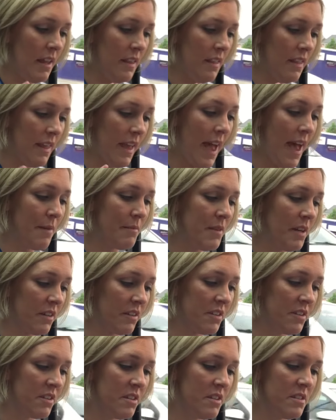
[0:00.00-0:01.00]
The
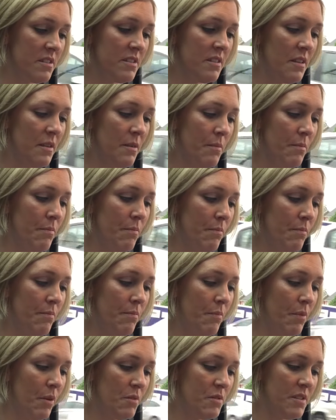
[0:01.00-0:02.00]
abductors, the
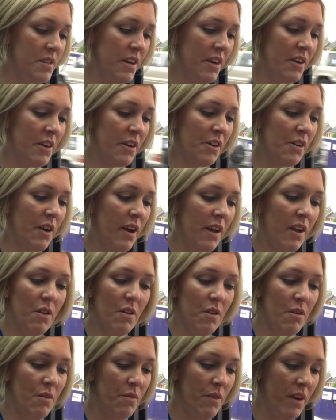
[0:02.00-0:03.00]
posterior
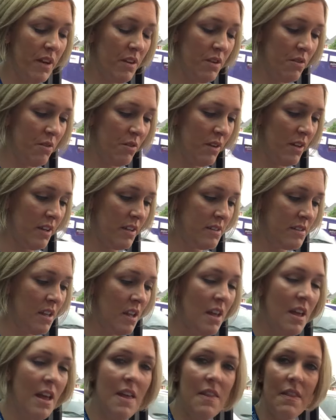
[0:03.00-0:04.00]
cricoarytenoids,
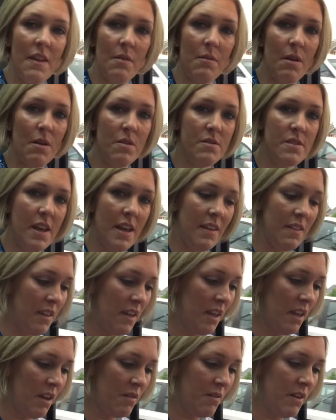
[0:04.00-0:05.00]
they rotate
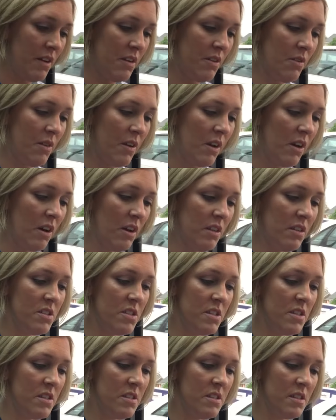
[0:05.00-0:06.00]
the arytenoid
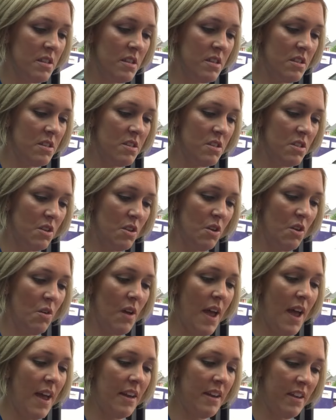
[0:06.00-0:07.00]
cartilages to
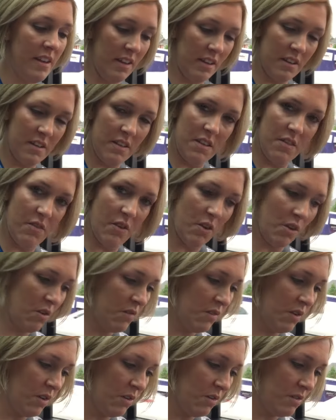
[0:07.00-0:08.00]
adduct the vocal
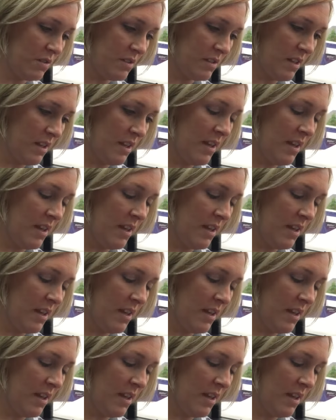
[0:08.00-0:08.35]
folds.